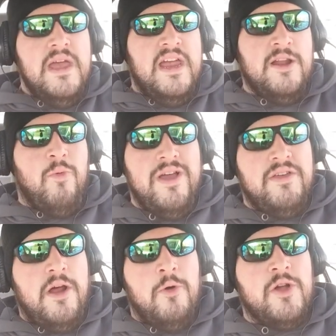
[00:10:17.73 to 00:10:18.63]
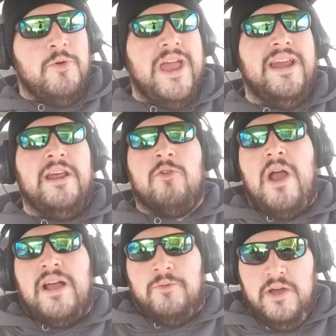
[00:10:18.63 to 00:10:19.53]
in a way that Oko can't
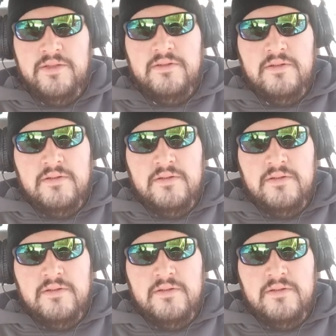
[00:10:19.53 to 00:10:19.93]
interact with.